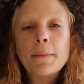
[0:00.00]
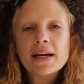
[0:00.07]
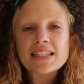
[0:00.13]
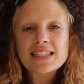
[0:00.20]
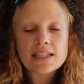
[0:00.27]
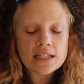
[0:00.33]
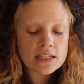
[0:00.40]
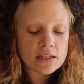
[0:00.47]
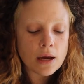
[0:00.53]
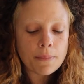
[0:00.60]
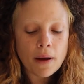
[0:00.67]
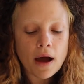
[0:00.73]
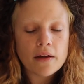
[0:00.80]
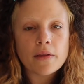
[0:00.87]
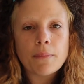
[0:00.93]
mixed this up
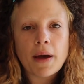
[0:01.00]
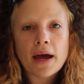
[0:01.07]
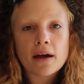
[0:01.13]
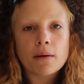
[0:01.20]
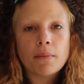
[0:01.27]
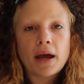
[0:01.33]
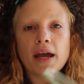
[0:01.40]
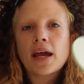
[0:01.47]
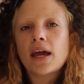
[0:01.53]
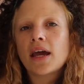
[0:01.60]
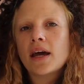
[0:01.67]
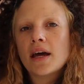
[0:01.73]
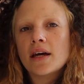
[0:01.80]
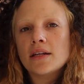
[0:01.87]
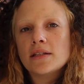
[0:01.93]
on the back of my
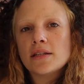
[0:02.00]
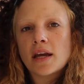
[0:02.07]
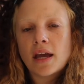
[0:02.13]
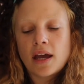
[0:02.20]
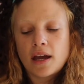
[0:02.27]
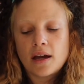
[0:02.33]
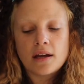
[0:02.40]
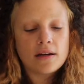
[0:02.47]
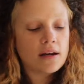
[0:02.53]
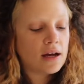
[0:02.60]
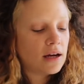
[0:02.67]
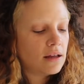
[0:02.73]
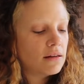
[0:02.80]
hand and I